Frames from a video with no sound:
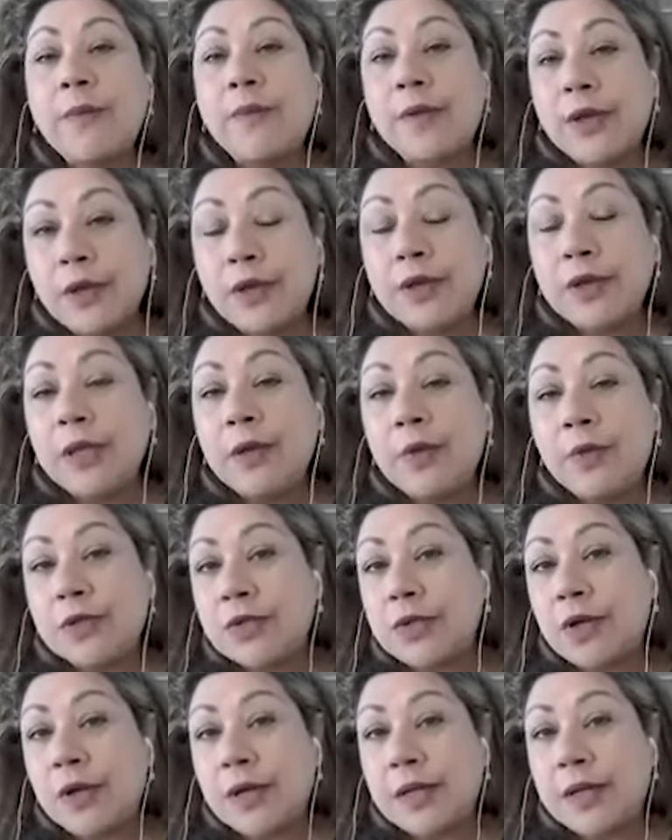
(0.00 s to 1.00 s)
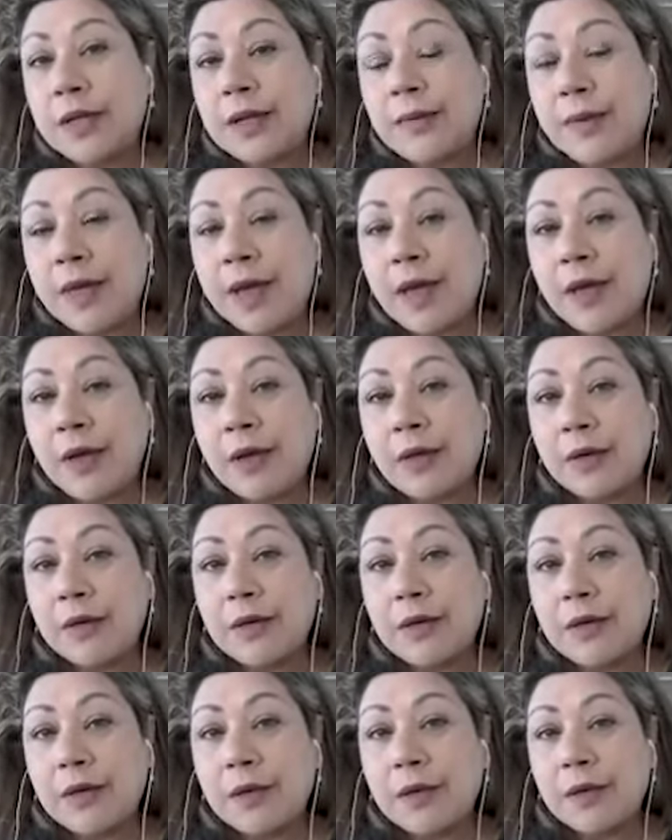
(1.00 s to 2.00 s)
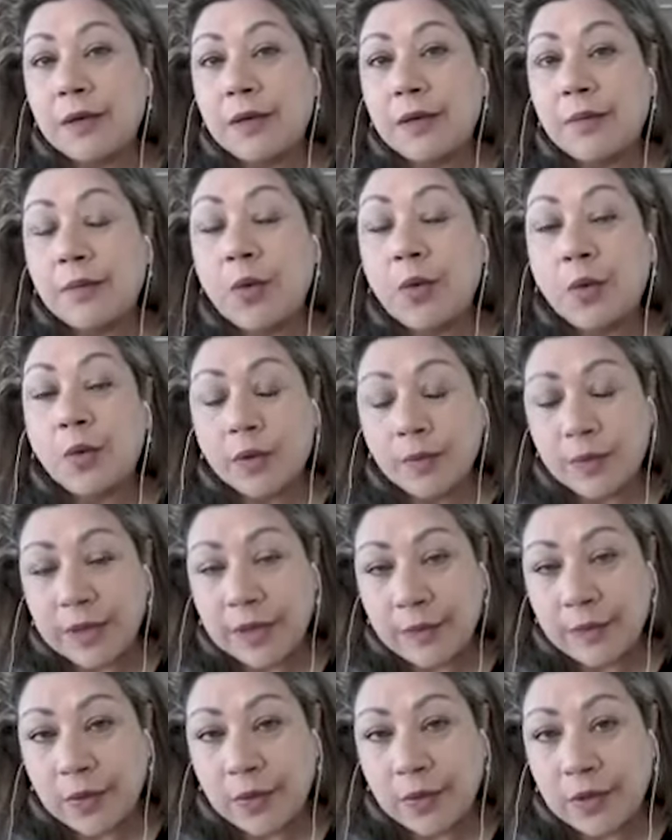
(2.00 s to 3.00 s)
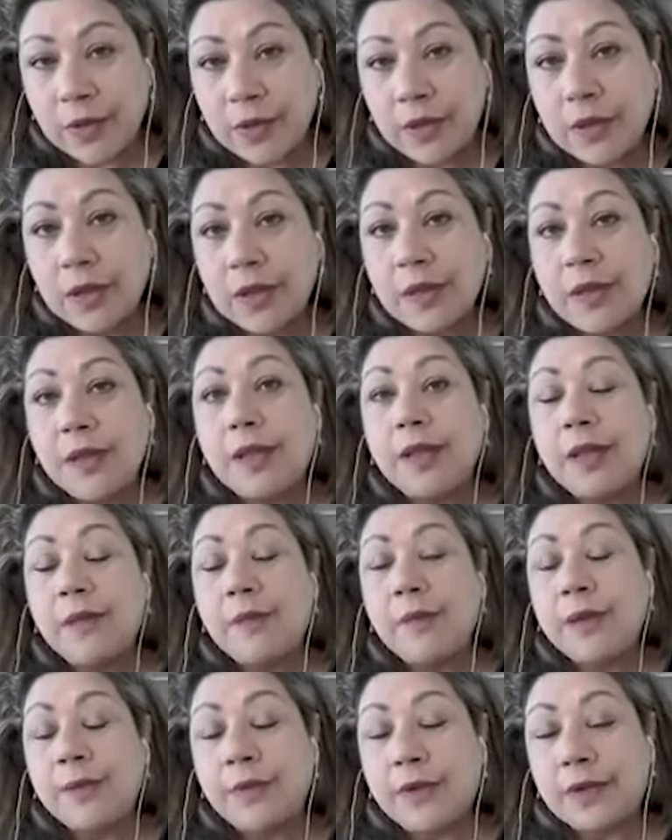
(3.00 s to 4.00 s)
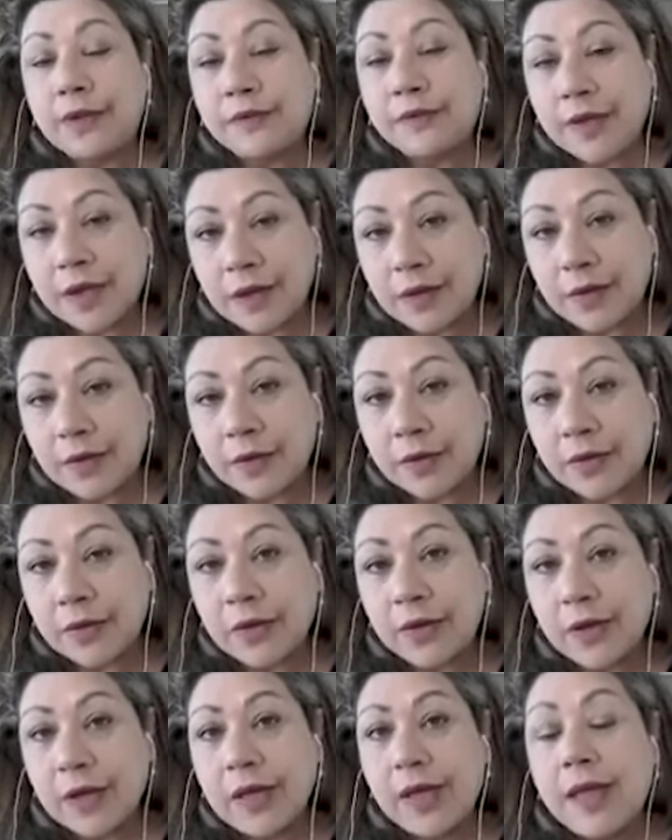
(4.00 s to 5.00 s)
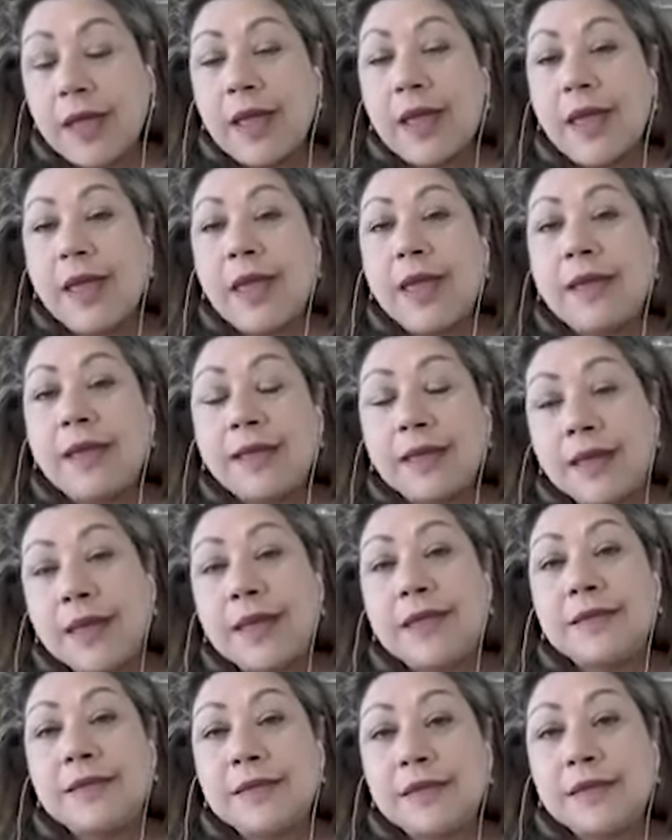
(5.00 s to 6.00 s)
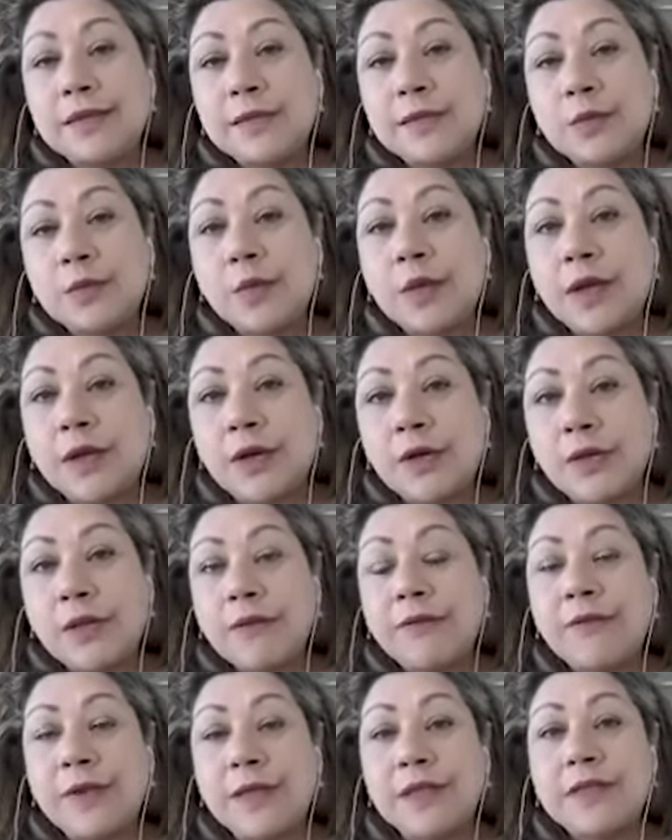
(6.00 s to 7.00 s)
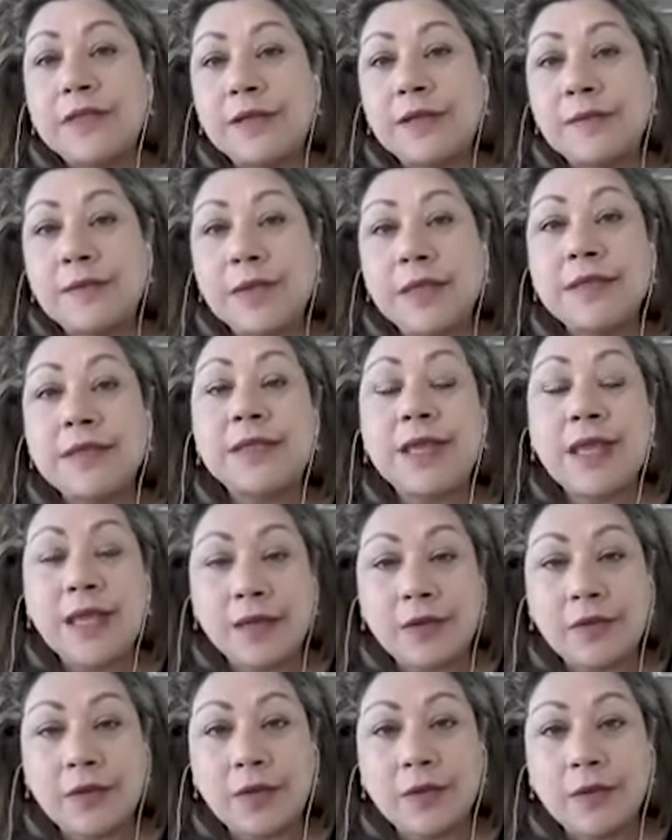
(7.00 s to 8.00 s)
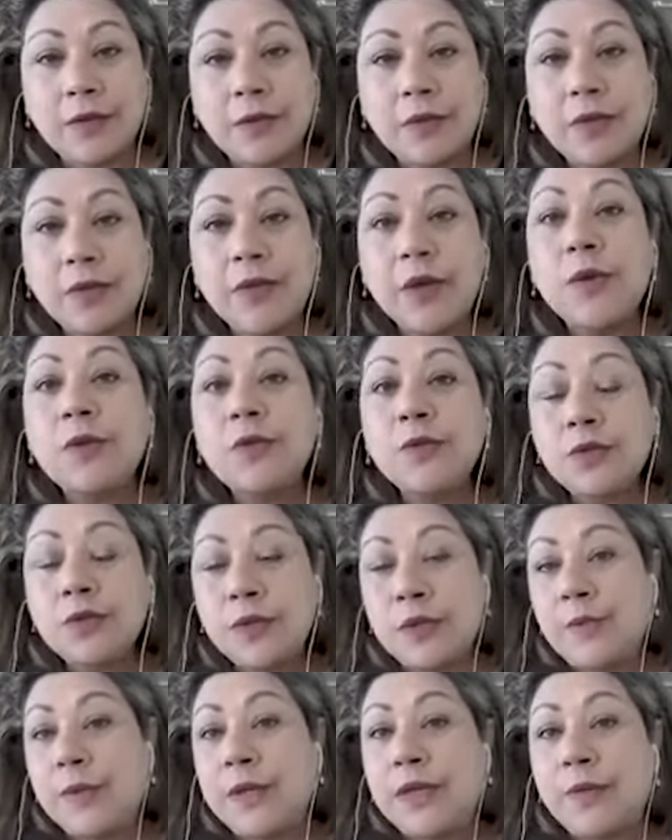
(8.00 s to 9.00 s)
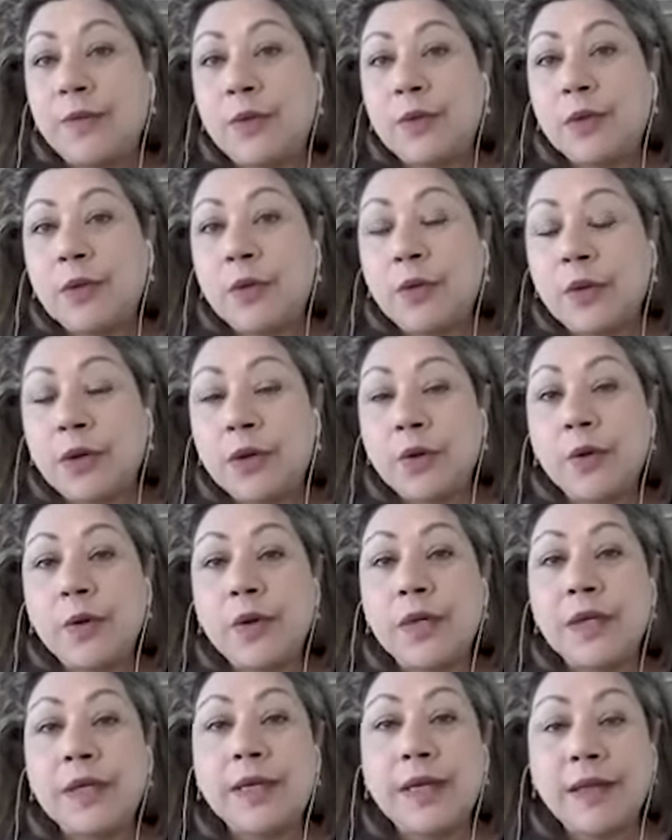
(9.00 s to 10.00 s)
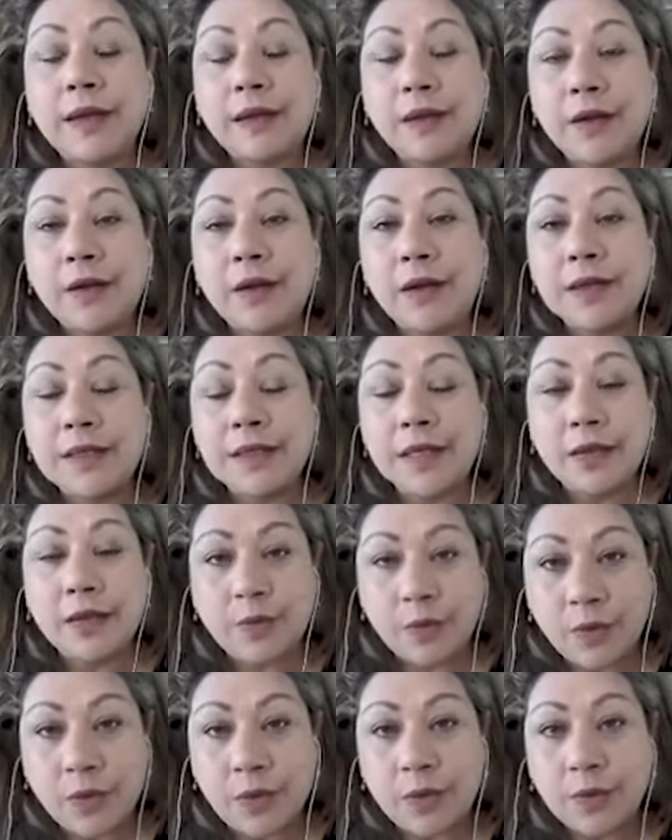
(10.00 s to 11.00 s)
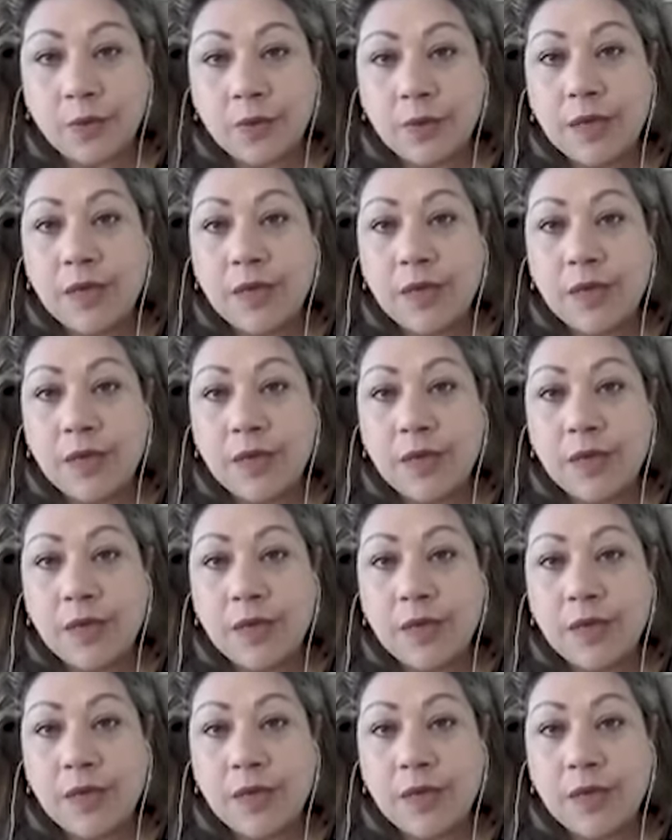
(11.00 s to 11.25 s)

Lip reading: Primarily, we're talking about poor people, people of color, and cases where the victim is Anglo. Those are the people who are going to get on death row.